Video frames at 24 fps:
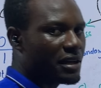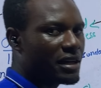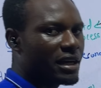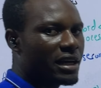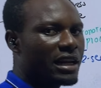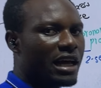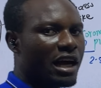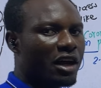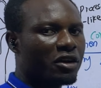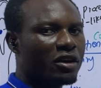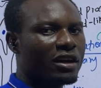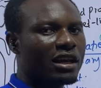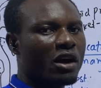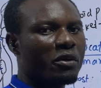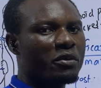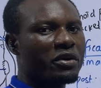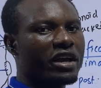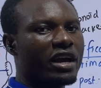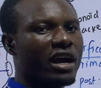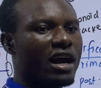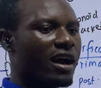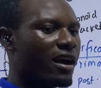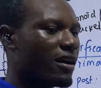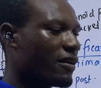then another we
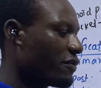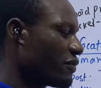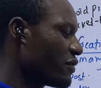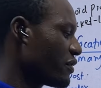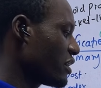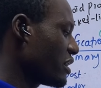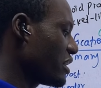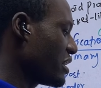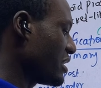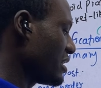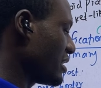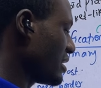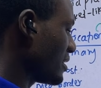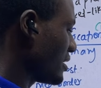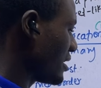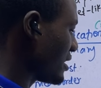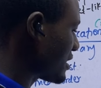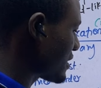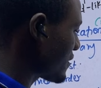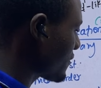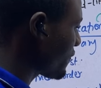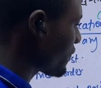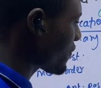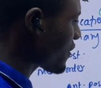have is
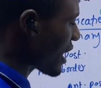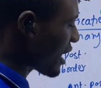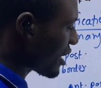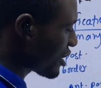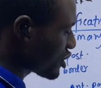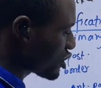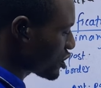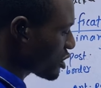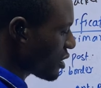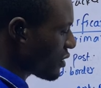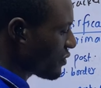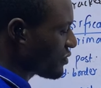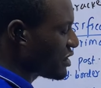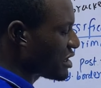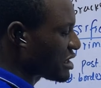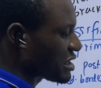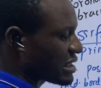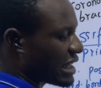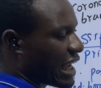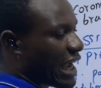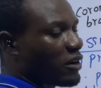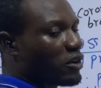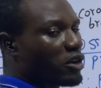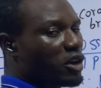this fracture of the
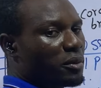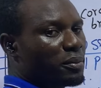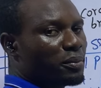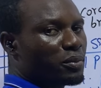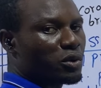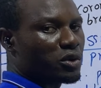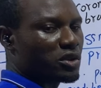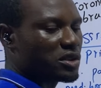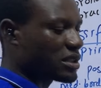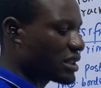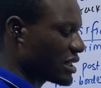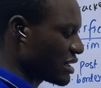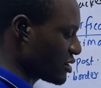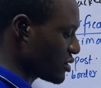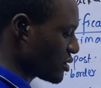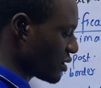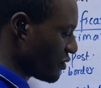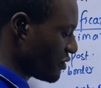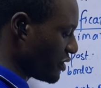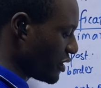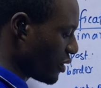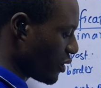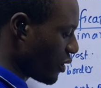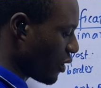styloid process
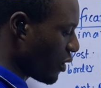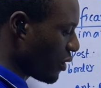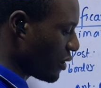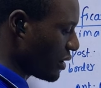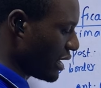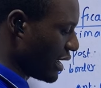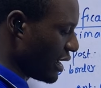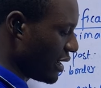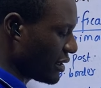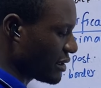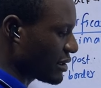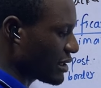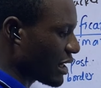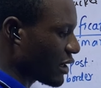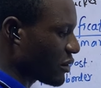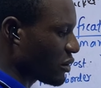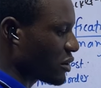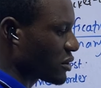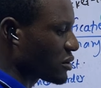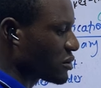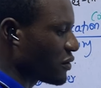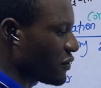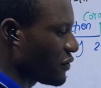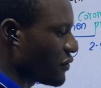of the ulna. It can
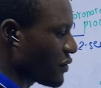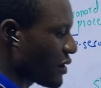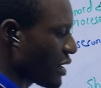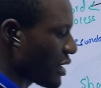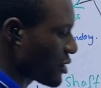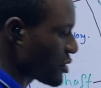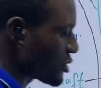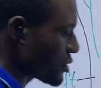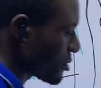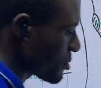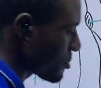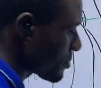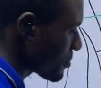also fracture.